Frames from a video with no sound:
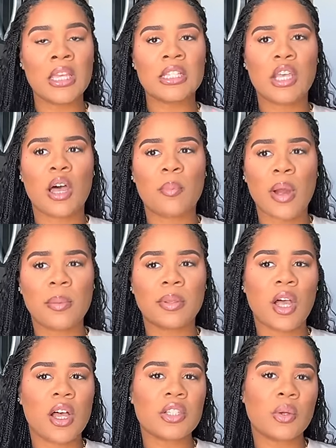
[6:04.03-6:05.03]
So I'm probably
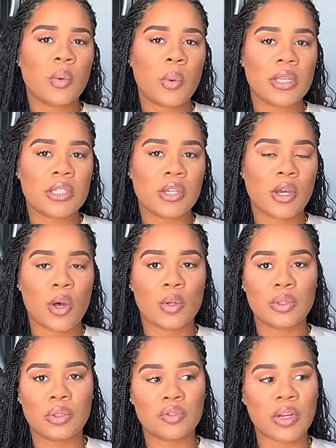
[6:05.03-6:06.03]
also going to go
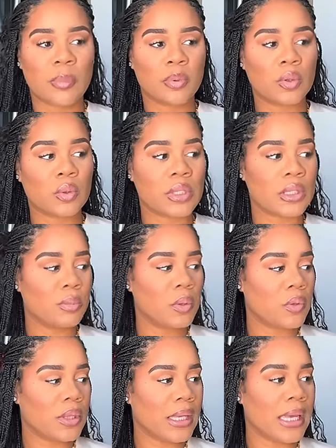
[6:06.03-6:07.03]
to tropical
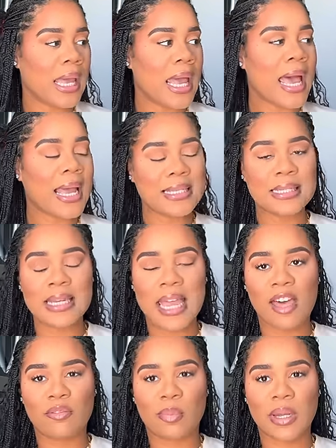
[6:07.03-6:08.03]
smoothie. I did
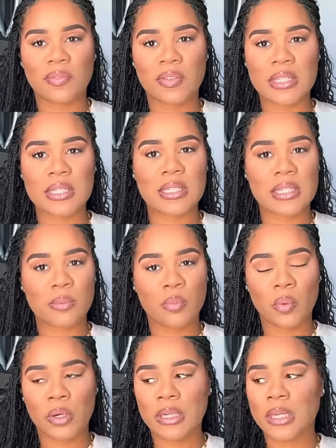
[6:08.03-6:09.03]
have breakfast this
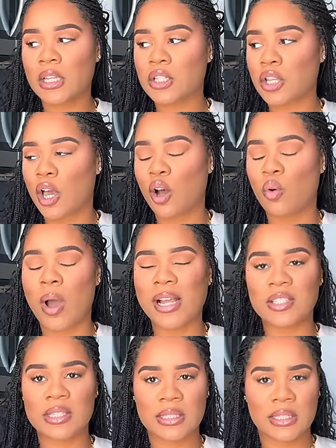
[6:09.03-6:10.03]
morning, so I
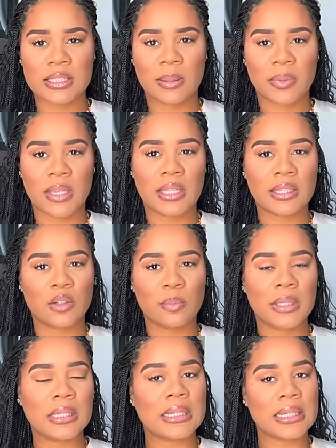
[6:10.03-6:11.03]
just need something a little
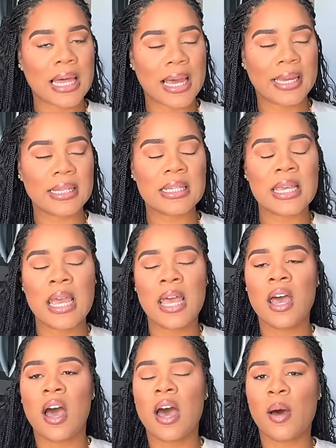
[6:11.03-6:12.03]
bit light
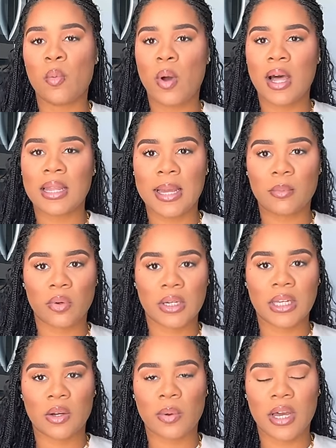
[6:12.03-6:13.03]
um, while I'm
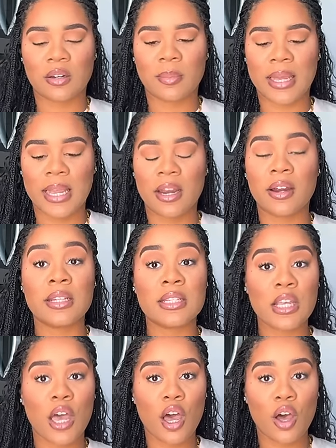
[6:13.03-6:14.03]
running around on my
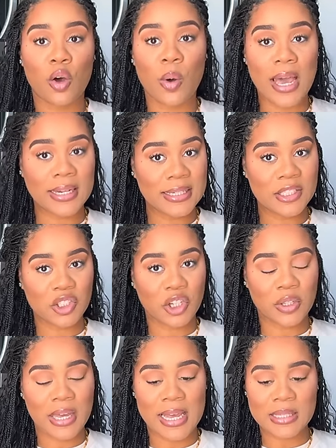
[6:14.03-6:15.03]
errands. Oh, I didn't show
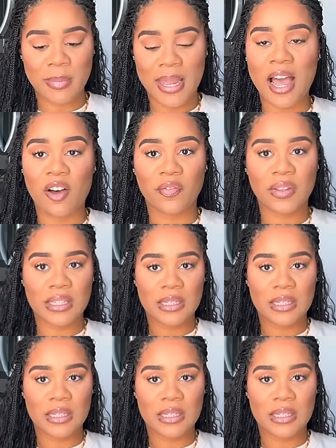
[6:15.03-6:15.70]
you guys my outfit.